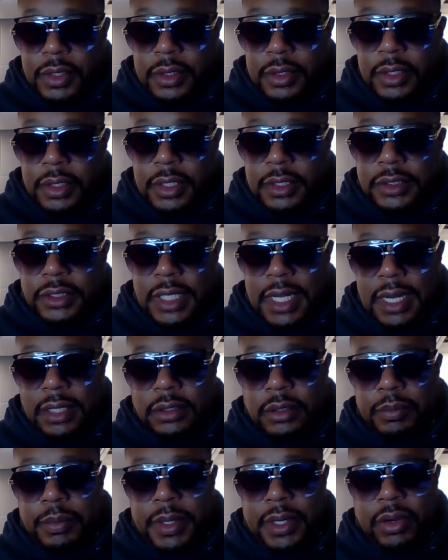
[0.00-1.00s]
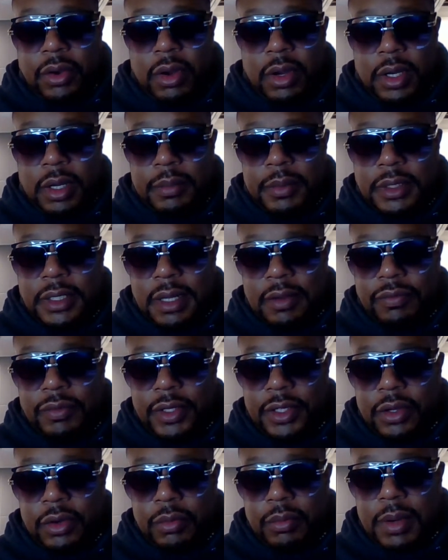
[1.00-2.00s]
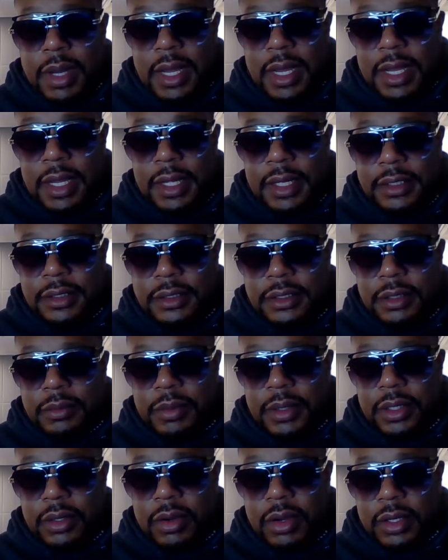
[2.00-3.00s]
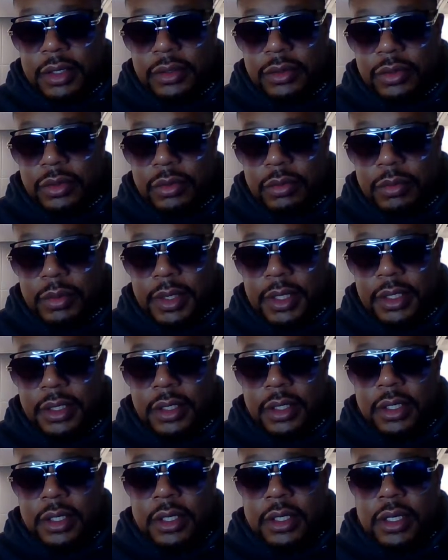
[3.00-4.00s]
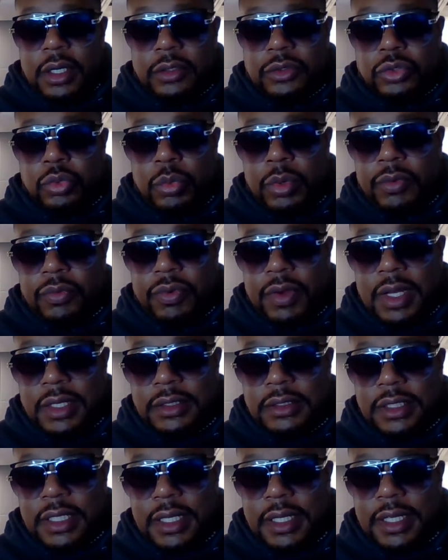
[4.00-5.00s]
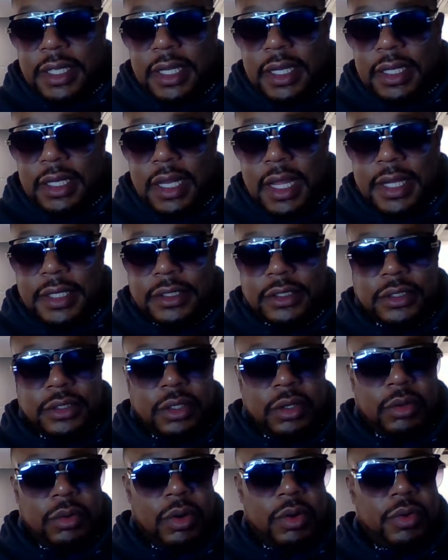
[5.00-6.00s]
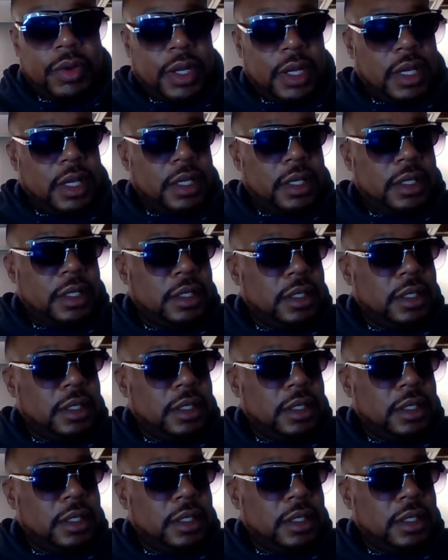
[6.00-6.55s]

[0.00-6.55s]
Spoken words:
And shout out to Big Hawk. I'm gonna definitely go by and see Big Hawk in a little bit. 215 say, yeah, light snow. Okay.